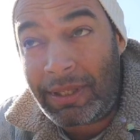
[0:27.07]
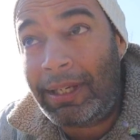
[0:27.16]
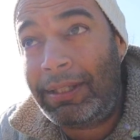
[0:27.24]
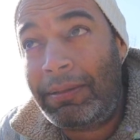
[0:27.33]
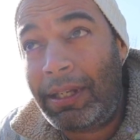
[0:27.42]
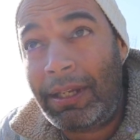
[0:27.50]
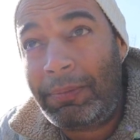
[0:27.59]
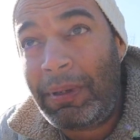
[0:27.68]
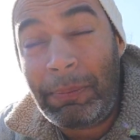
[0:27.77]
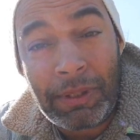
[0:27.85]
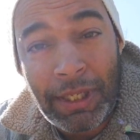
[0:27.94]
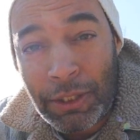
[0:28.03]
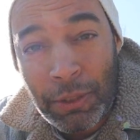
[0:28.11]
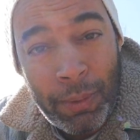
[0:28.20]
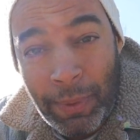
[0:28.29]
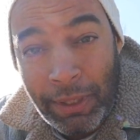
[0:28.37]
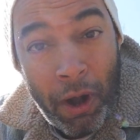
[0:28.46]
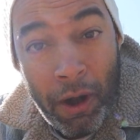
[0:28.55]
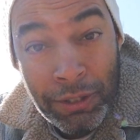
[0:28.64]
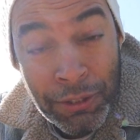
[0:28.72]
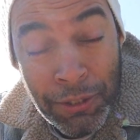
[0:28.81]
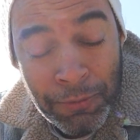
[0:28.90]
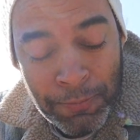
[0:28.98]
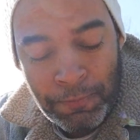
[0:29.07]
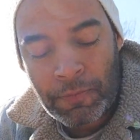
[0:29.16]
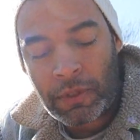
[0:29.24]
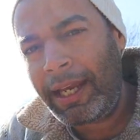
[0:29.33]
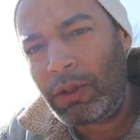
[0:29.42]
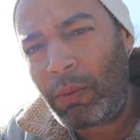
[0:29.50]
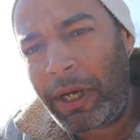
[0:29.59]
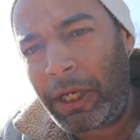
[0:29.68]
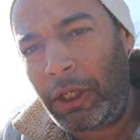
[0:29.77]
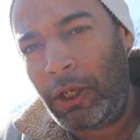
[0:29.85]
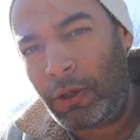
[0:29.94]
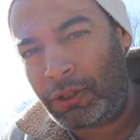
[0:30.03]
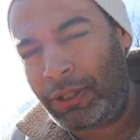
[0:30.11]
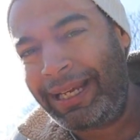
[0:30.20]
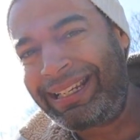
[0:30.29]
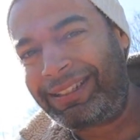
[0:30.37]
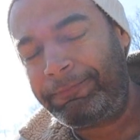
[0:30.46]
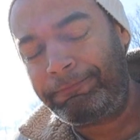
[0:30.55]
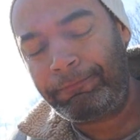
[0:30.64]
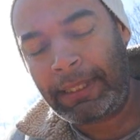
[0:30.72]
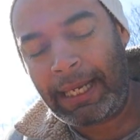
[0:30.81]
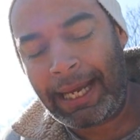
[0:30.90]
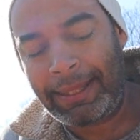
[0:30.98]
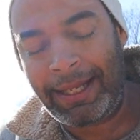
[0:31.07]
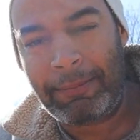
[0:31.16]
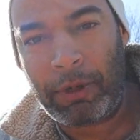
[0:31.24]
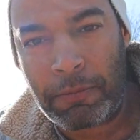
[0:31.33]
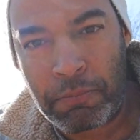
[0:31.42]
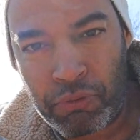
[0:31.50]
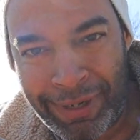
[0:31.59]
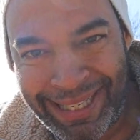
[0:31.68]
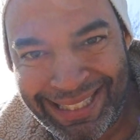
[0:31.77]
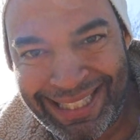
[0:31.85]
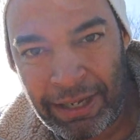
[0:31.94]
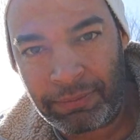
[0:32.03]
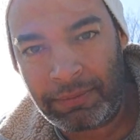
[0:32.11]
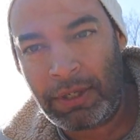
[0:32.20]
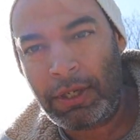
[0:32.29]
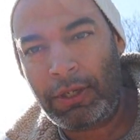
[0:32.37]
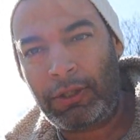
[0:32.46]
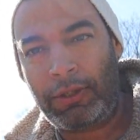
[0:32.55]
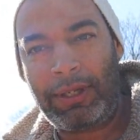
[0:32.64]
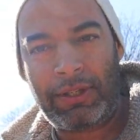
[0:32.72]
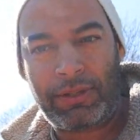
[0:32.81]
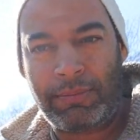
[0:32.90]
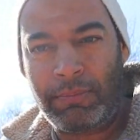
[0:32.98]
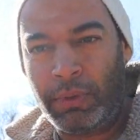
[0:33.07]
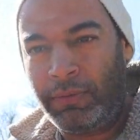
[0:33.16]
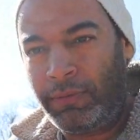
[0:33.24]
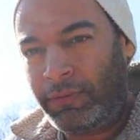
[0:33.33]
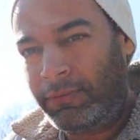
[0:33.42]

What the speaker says: There's people that do it with cards too. Here's what it looks like, and then I'm gonna break it down. So this is the move.